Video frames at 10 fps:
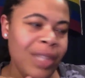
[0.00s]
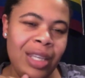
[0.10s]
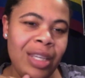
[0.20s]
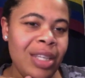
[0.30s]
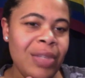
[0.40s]

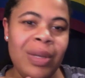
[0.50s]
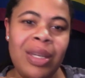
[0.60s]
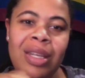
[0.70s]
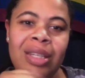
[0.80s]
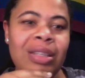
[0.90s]
It is what
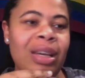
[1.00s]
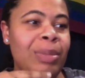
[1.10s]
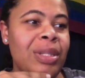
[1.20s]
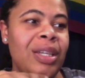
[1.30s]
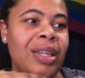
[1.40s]
it is. I'm
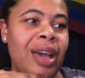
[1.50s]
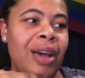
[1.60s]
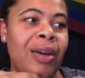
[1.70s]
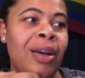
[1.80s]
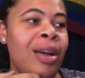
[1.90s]
going to tell y'all.